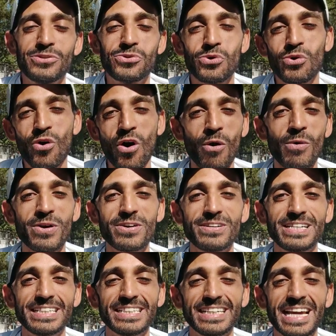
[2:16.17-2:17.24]
to govern
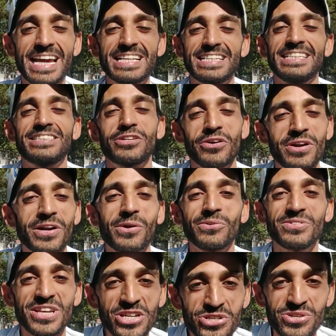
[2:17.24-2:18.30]
his internal
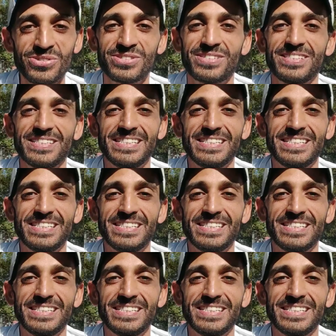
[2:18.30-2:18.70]
conditions.